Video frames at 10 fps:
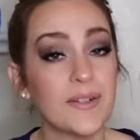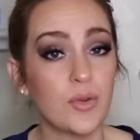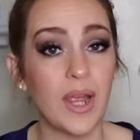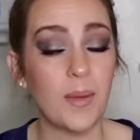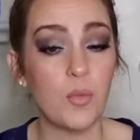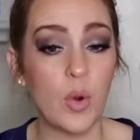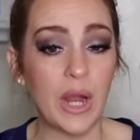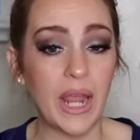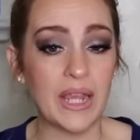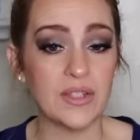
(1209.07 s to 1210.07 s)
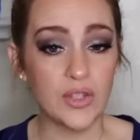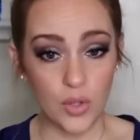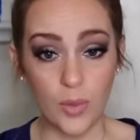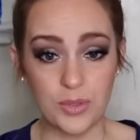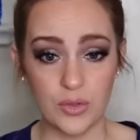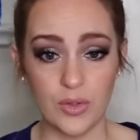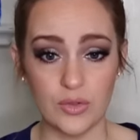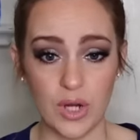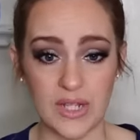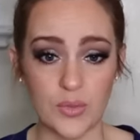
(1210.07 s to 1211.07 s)
Graham wore a sculptural
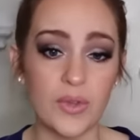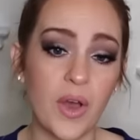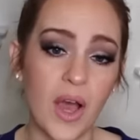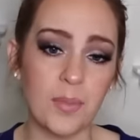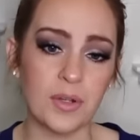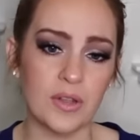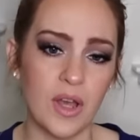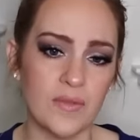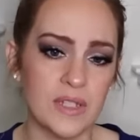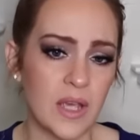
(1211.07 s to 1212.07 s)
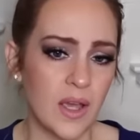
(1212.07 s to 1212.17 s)
dress with opera gloves